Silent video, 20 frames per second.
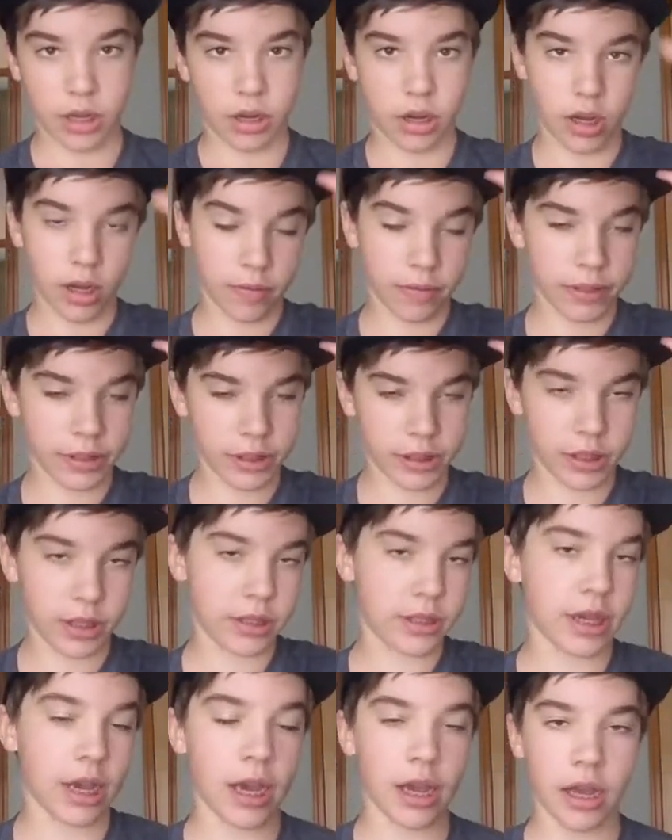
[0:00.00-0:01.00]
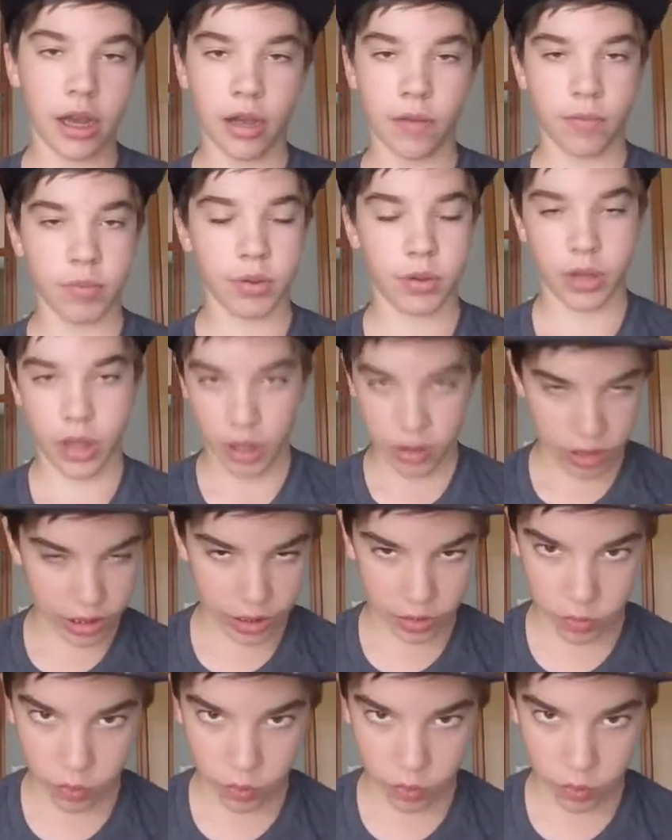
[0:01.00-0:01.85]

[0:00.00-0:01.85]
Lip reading: obviously this hat, I'd like